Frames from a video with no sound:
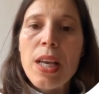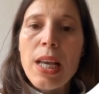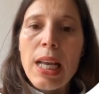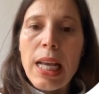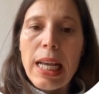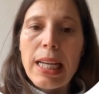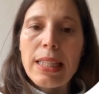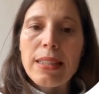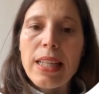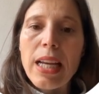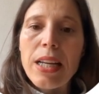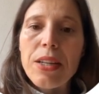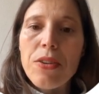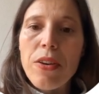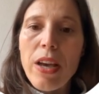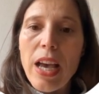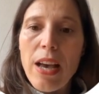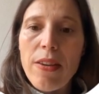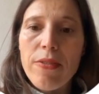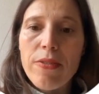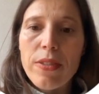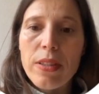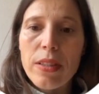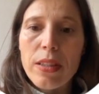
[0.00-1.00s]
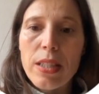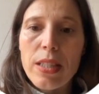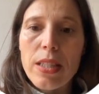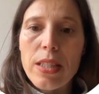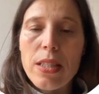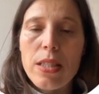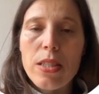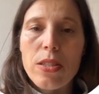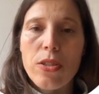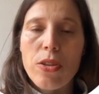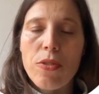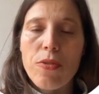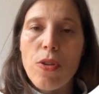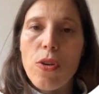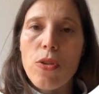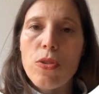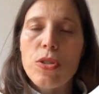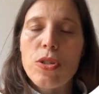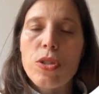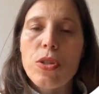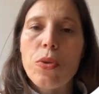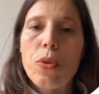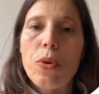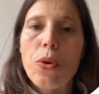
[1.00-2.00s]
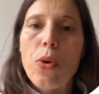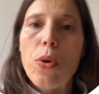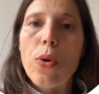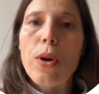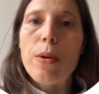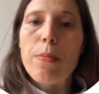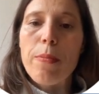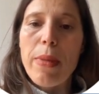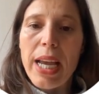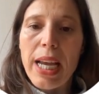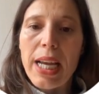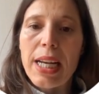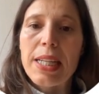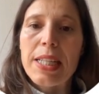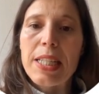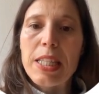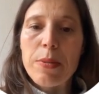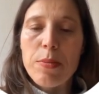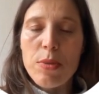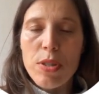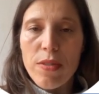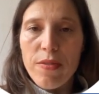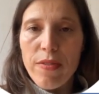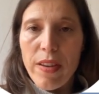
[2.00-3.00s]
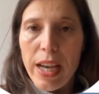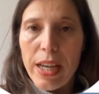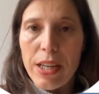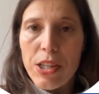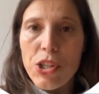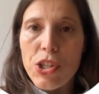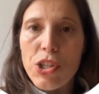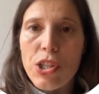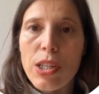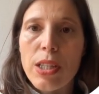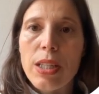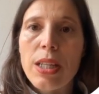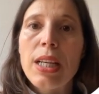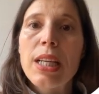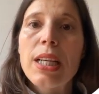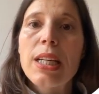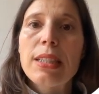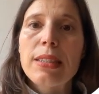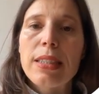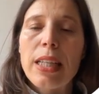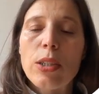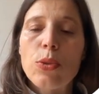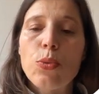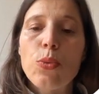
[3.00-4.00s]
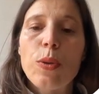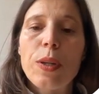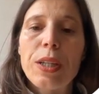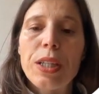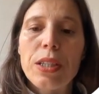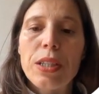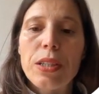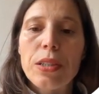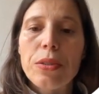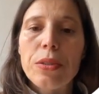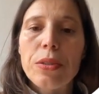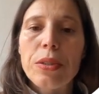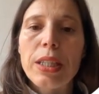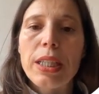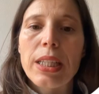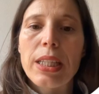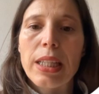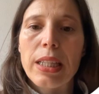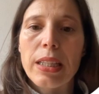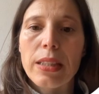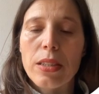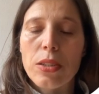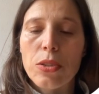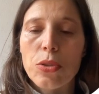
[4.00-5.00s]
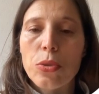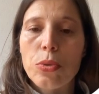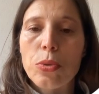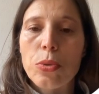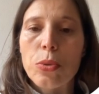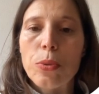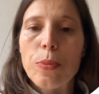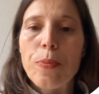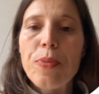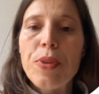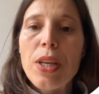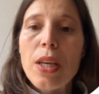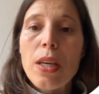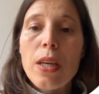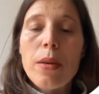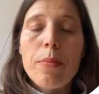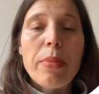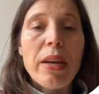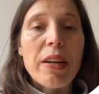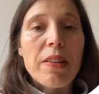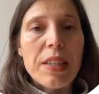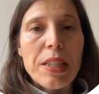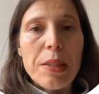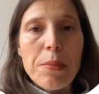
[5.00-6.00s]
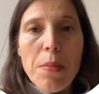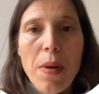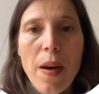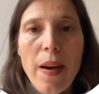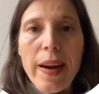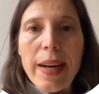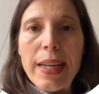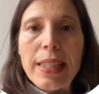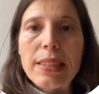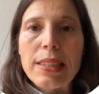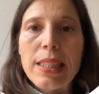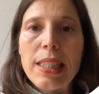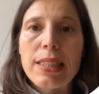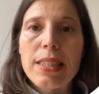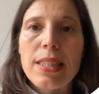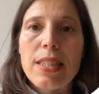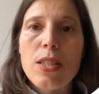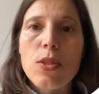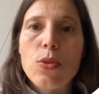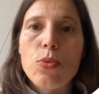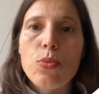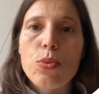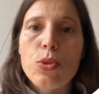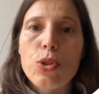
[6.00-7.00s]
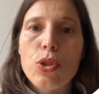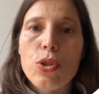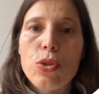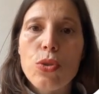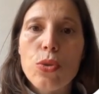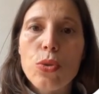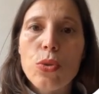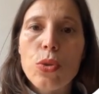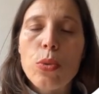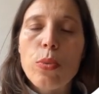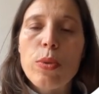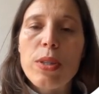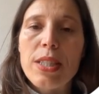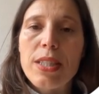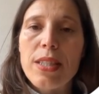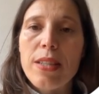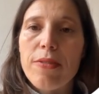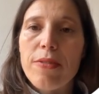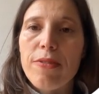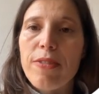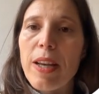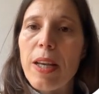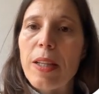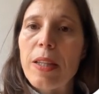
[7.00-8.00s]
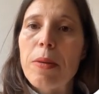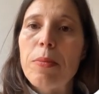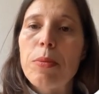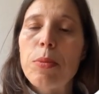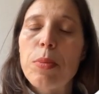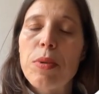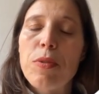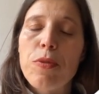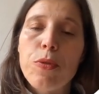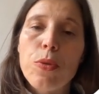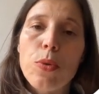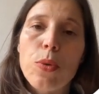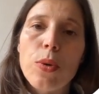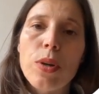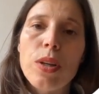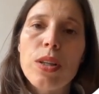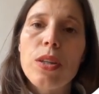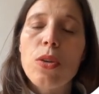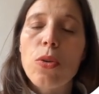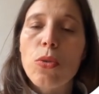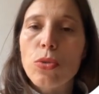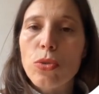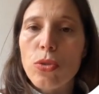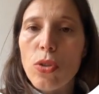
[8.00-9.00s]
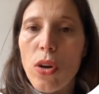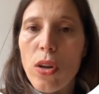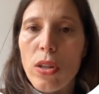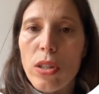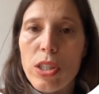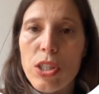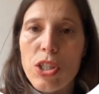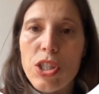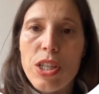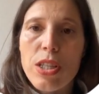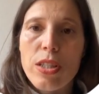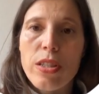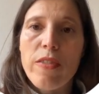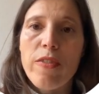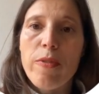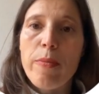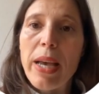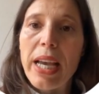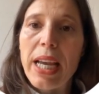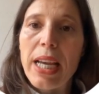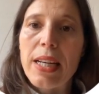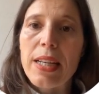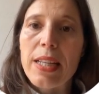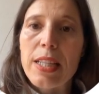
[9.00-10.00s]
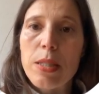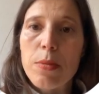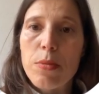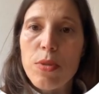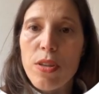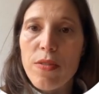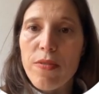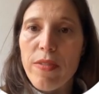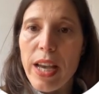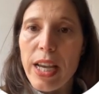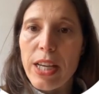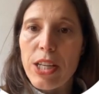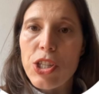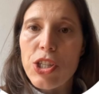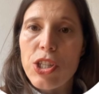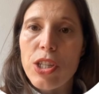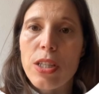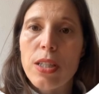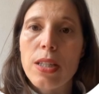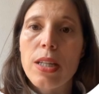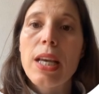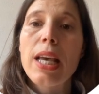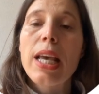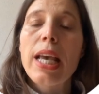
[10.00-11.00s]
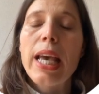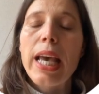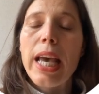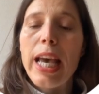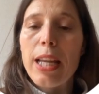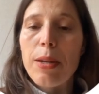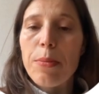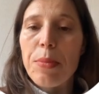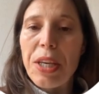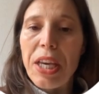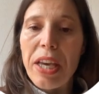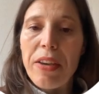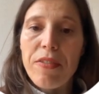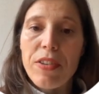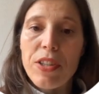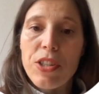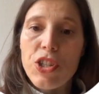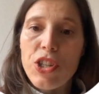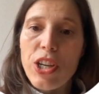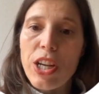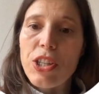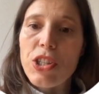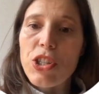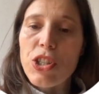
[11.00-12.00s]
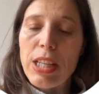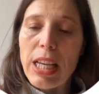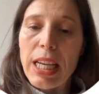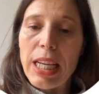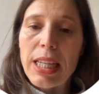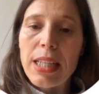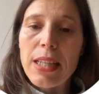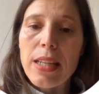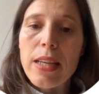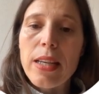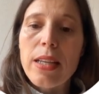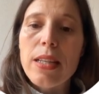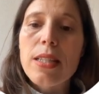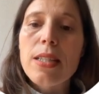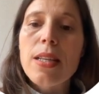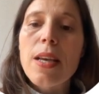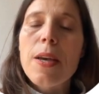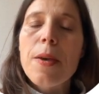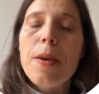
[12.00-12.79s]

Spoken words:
And then you have a list of also core mechanisms of action that were included in the tool. Bear in mind that this tool was developed before the ontologies of mechanisms of action and behavior change techniques.